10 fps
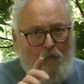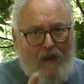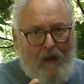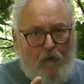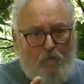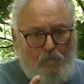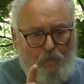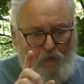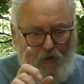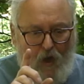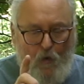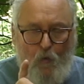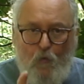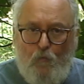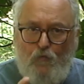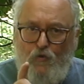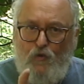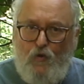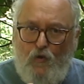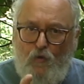now,
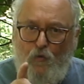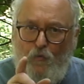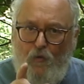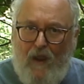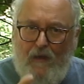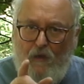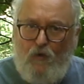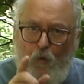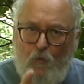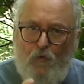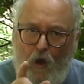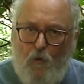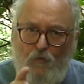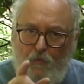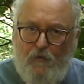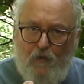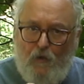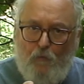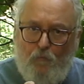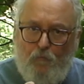don't you take your dogs with
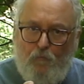you.